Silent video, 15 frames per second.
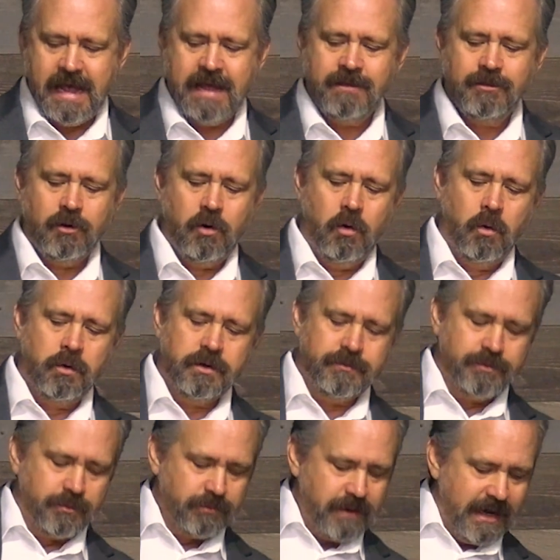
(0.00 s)
And the horn
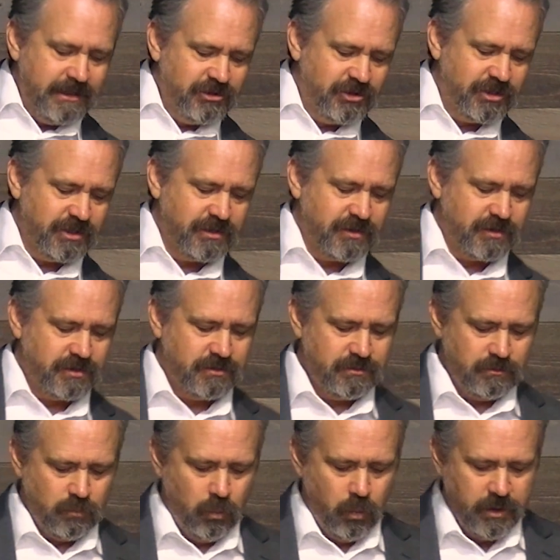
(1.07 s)
of the righteous
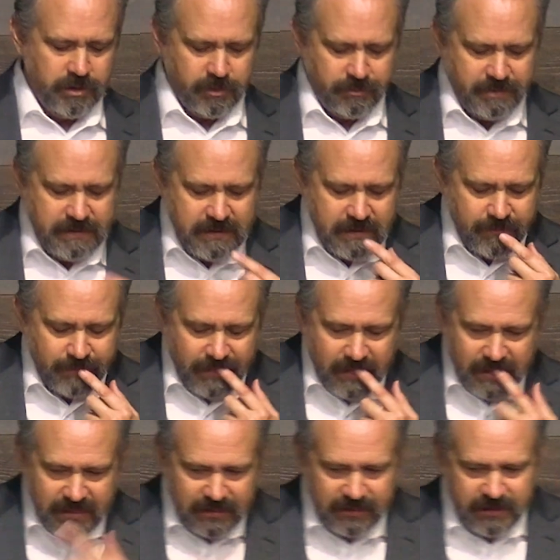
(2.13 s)
will be
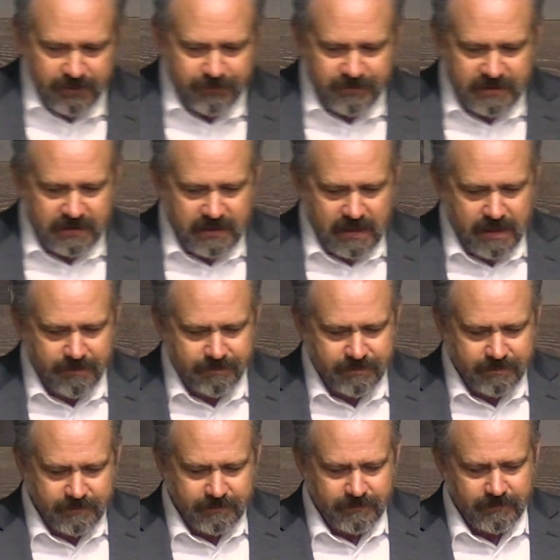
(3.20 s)
lifted
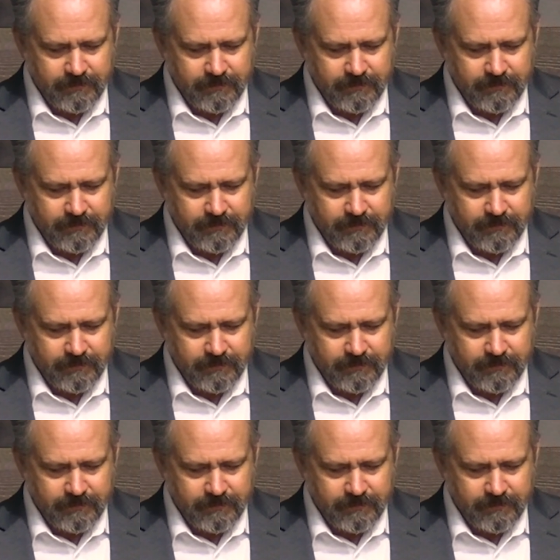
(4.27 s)
up.